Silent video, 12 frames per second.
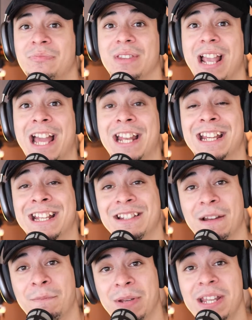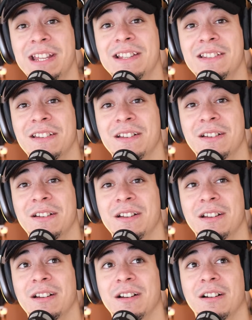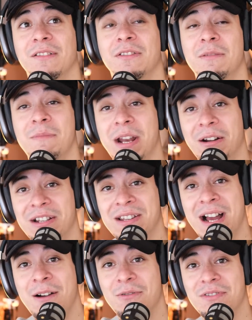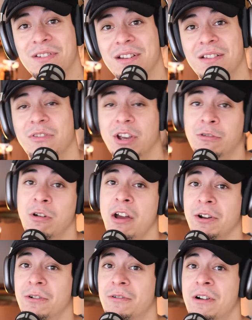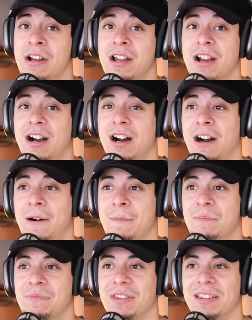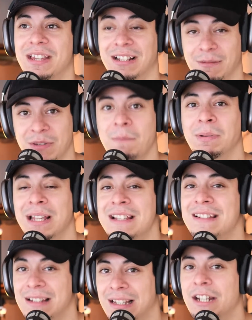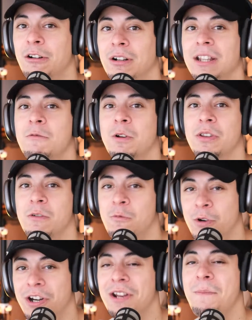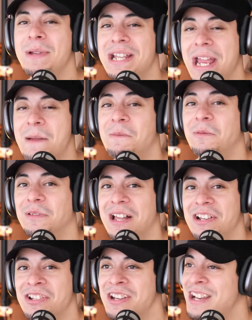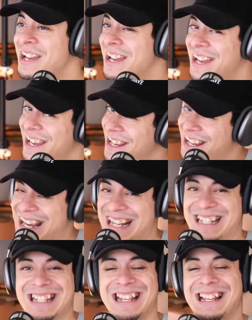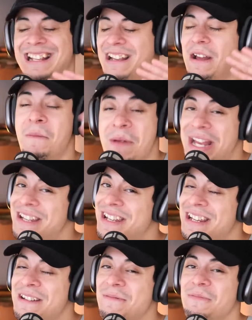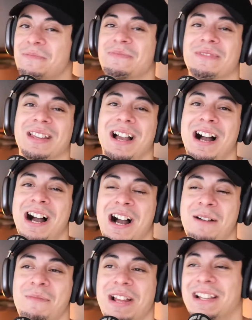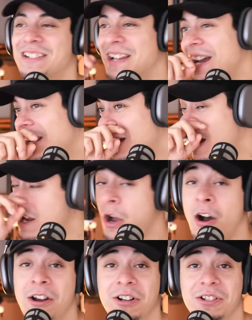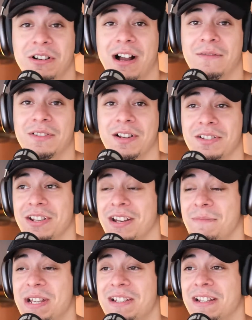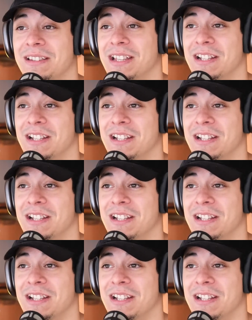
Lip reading: and it's a piece from Mary's house, the grotto, the place literally where the word became flesh. It's amazing. Excited and honored to have such an amazing thing,